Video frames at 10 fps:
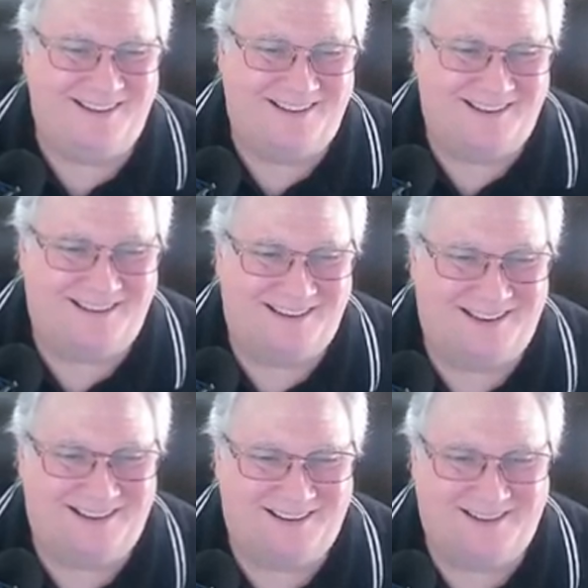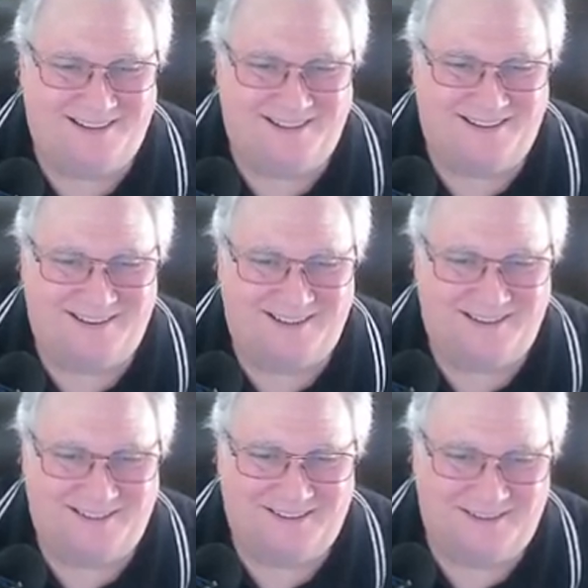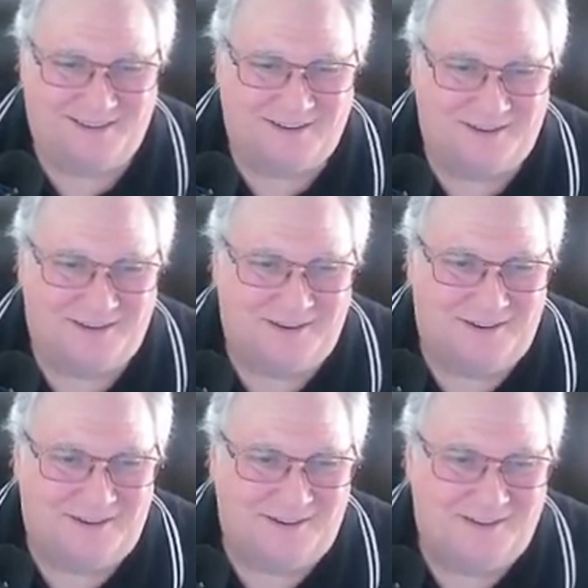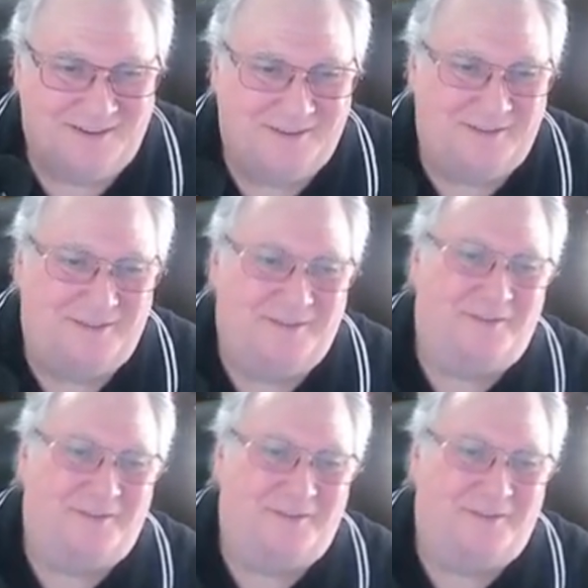(silent)